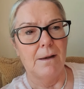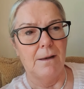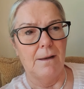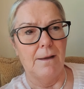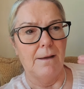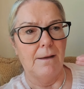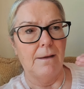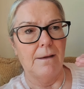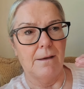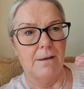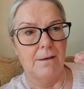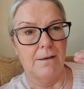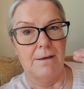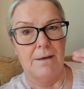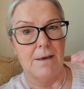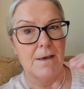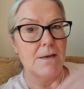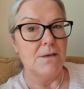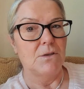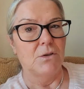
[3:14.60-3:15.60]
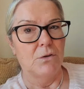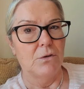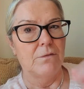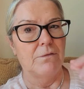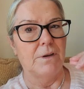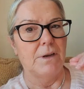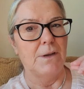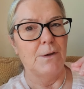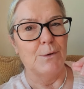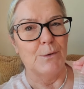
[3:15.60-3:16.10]
like, here's another
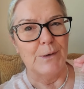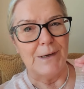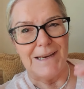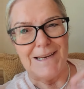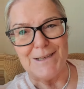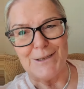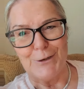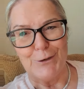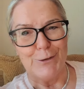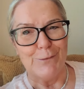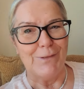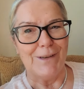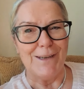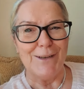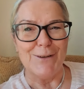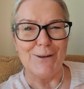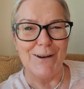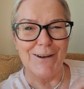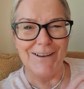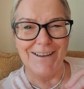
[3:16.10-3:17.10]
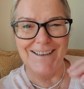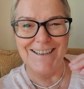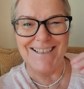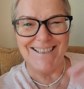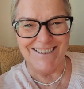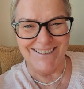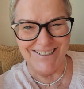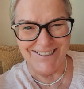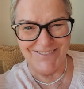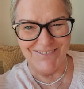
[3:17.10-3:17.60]
video, here's another video, here's
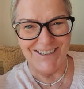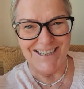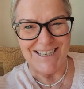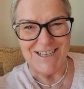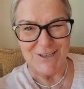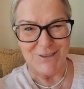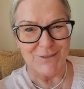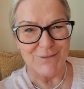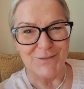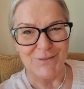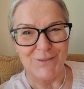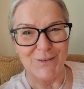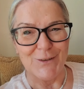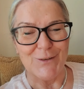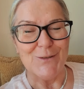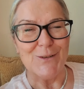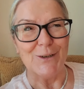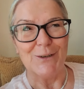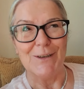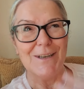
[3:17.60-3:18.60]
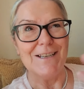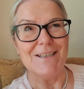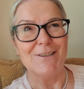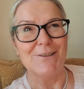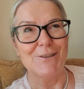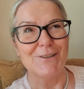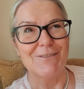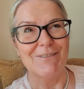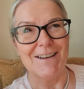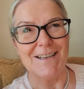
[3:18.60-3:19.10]
another video of food, or here's
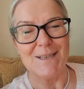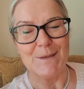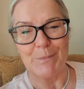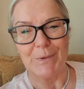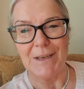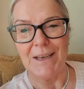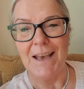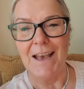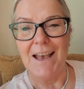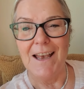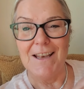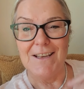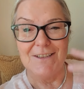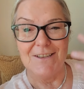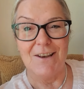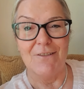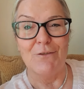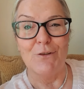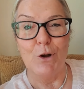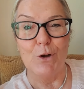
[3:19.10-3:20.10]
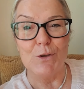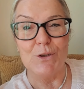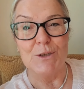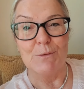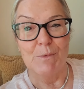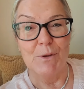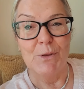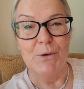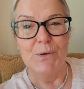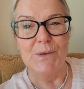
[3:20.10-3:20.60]
another recipe. So I've got
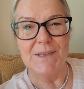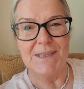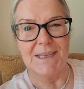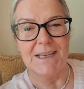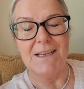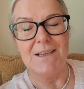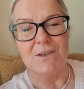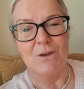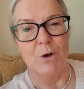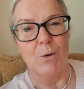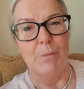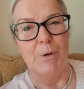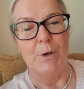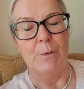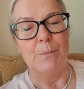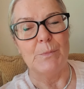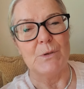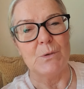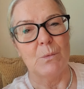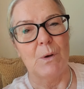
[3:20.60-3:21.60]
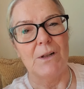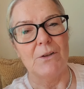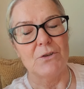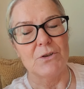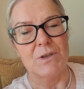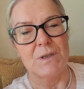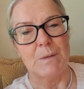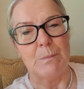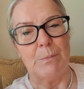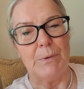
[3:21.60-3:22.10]
some of those things coming up as well,
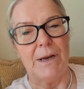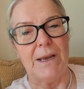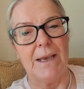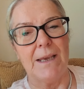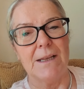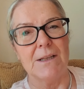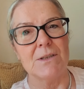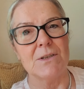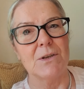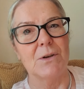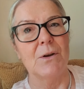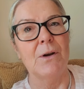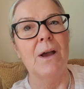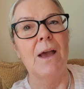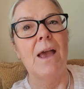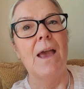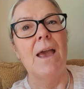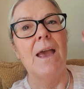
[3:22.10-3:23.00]
just to break it. So